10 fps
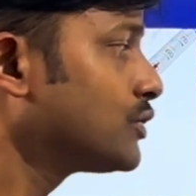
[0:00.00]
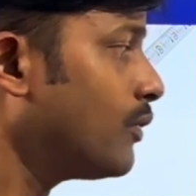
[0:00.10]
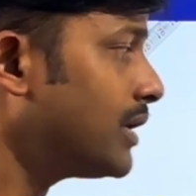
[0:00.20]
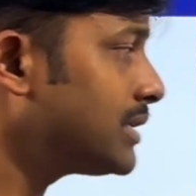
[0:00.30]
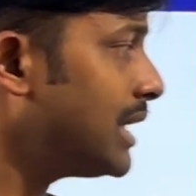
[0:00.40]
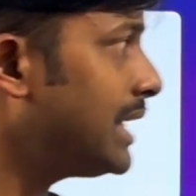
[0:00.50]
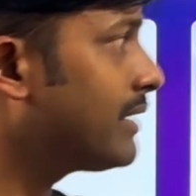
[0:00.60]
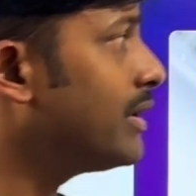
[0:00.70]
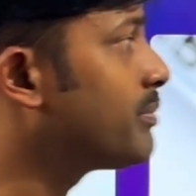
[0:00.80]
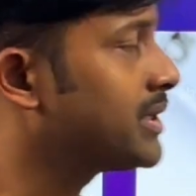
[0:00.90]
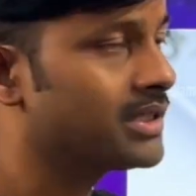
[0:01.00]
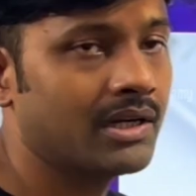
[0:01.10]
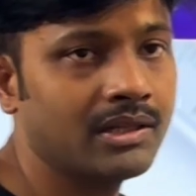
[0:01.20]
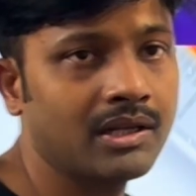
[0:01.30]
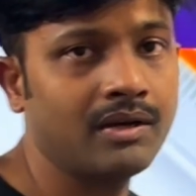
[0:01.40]
So what is the liquid
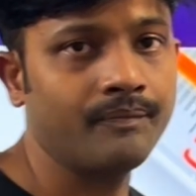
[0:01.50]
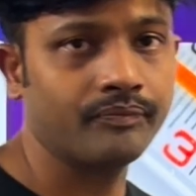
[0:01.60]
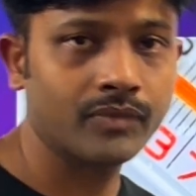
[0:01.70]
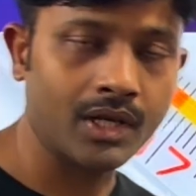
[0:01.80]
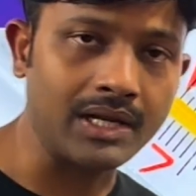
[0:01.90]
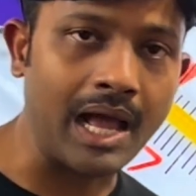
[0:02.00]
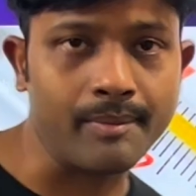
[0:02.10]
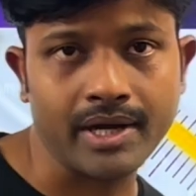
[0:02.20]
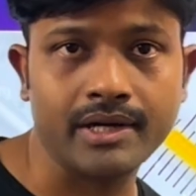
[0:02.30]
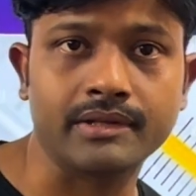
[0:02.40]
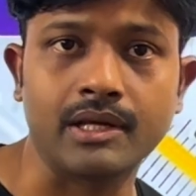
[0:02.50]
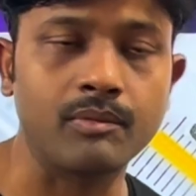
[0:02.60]
present in the laboratory